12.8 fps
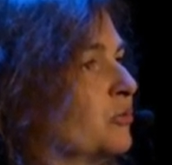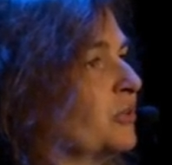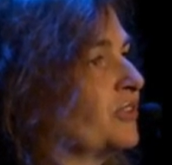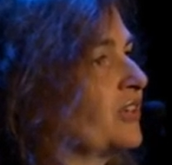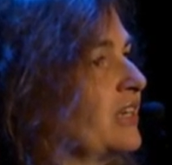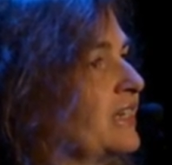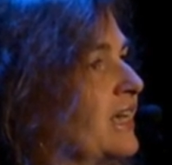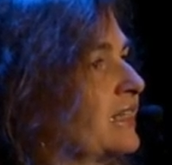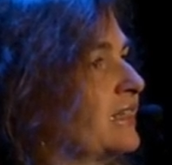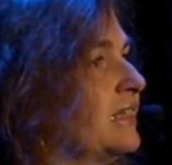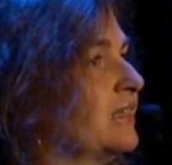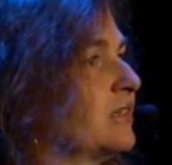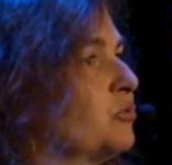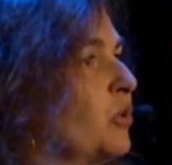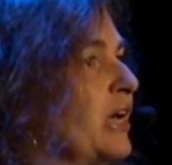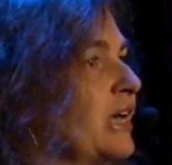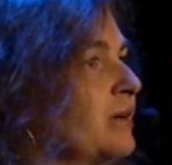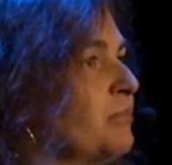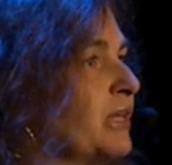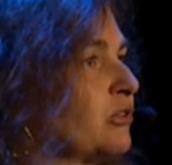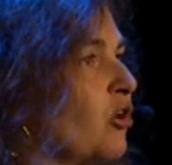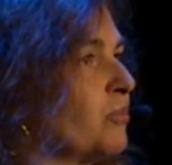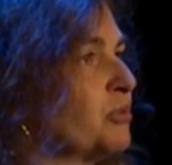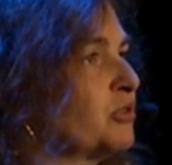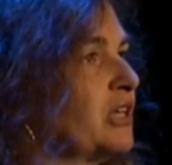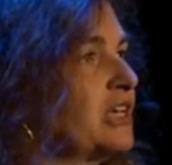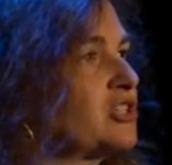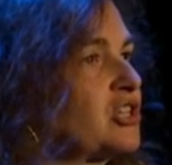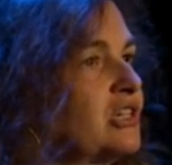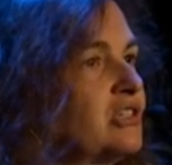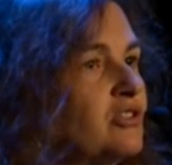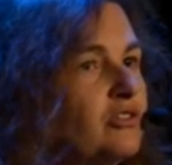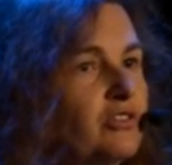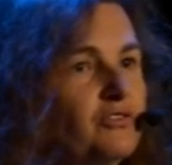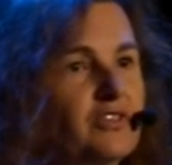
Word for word: with connecting the web and computation to the